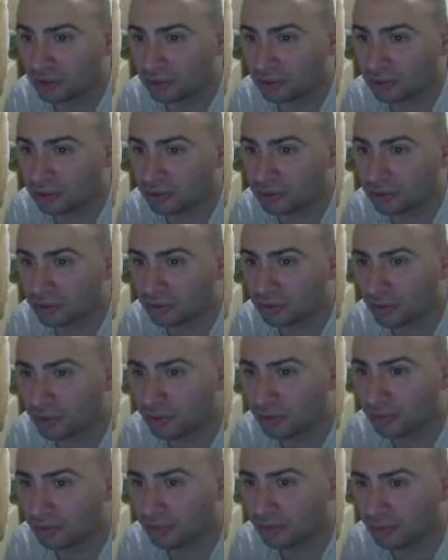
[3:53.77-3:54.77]
to
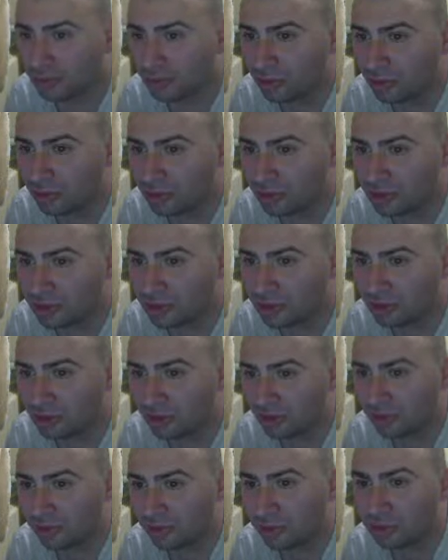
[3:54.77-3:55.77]
distribute
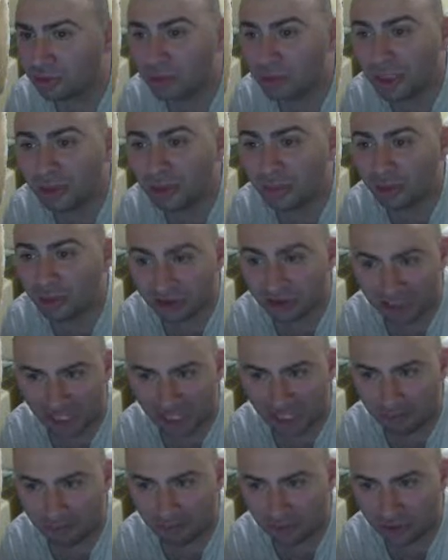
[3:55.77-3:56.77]
movies for DreamWorks
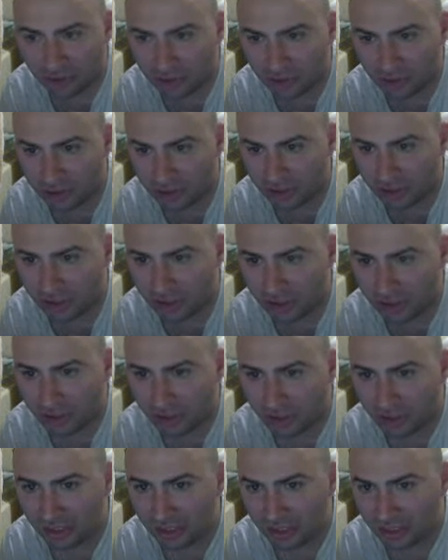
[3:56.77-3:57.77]
Animation,
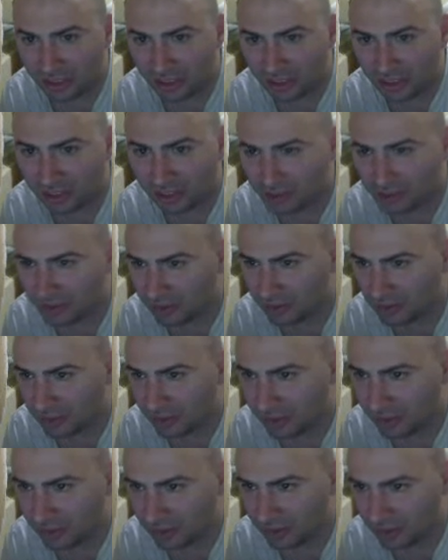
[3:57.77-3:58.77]
and
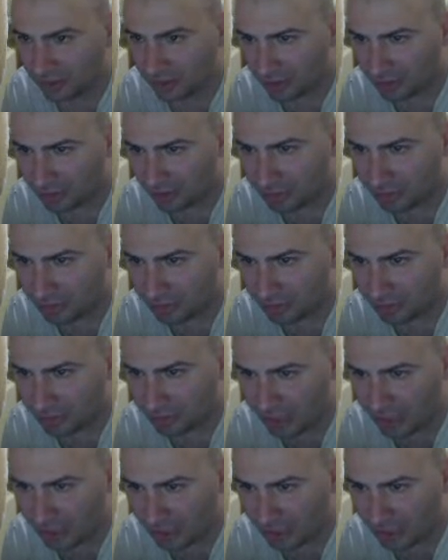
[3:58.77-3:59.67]
DreamWorks